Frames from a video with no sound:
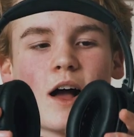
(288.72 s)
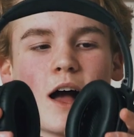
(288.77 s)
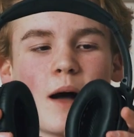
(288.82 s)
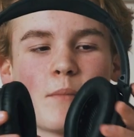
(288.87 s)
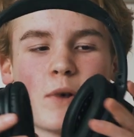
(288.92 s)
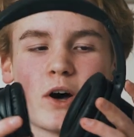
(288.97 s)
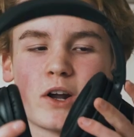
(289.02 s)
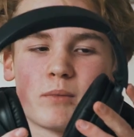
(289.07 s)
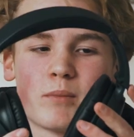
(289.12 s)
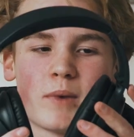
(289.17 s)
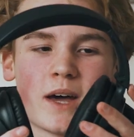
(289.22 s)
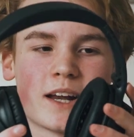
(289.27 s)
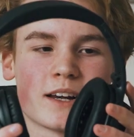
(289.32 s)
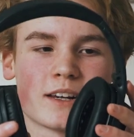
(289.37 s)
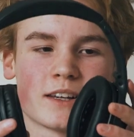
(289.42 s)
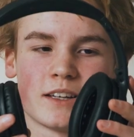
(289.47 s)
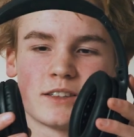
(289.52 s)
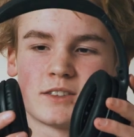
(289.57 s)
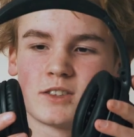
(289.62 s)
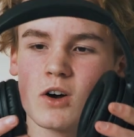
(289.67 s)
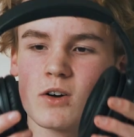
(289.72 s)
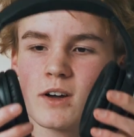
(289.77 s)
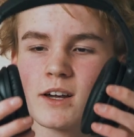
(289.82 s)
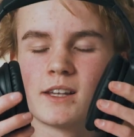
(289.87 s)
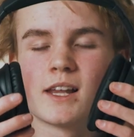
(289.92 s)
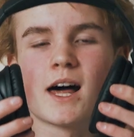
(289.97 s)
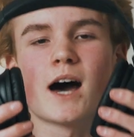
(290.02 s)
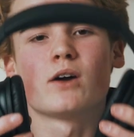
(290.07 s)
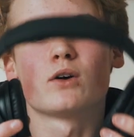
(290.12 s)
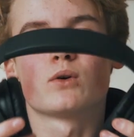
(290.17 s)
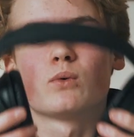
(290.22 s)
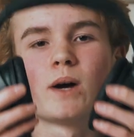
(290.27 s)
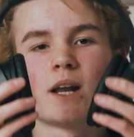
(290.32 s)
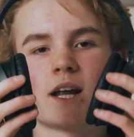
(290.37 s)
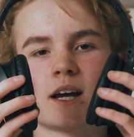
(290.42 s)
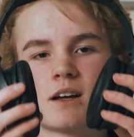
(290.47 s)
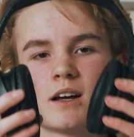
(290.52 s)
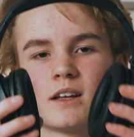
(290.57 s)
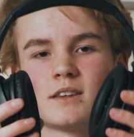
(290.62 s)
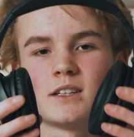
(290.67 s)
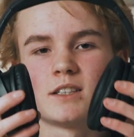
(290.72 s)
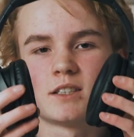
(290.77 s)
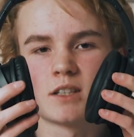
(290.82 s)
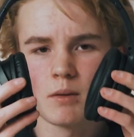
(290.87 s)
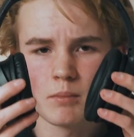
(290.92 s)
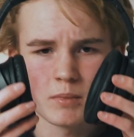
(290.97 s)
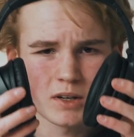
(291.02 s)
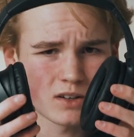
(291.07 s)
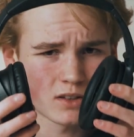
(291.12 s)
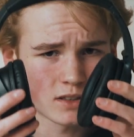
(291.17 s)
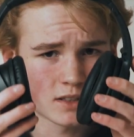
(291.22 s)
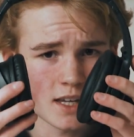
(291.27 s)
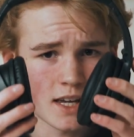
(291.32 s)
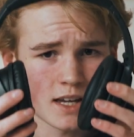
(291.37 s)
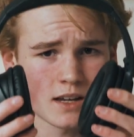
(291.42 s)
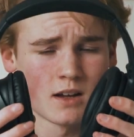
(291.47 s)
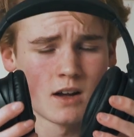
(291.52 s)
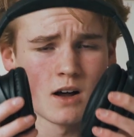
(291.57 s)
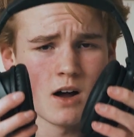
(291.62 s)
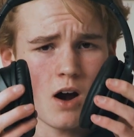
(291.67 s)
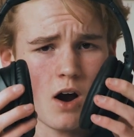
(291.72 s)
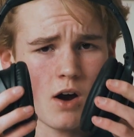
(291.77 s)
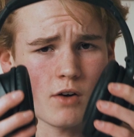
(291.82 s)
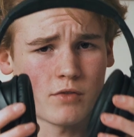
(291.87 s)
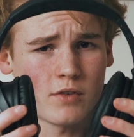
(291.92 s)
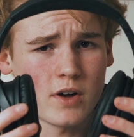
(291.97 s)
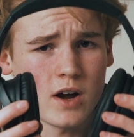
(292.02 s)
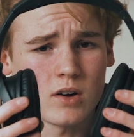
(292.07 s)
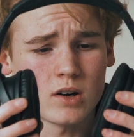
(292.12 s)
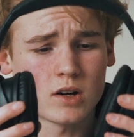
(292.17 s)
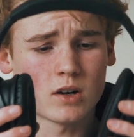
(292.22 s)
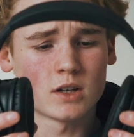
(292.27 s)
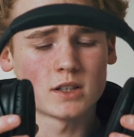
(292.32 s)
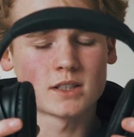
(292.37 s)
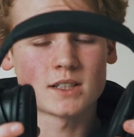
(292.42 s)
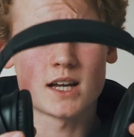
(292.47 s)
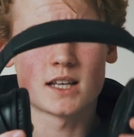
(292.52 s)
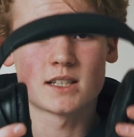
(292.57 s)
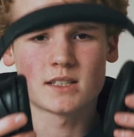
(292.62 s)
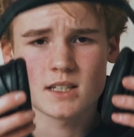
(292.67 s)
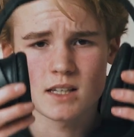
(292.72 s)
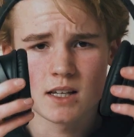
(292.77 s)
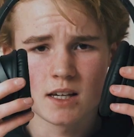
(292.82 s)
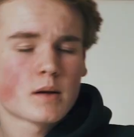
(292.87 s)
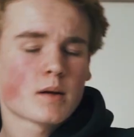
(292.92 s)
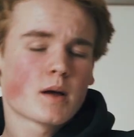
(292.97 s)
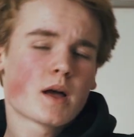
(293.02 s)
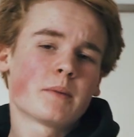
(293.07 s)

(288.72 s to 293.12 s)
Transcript: I'm automatically talking louder when I got these on because they are very noise cancelling.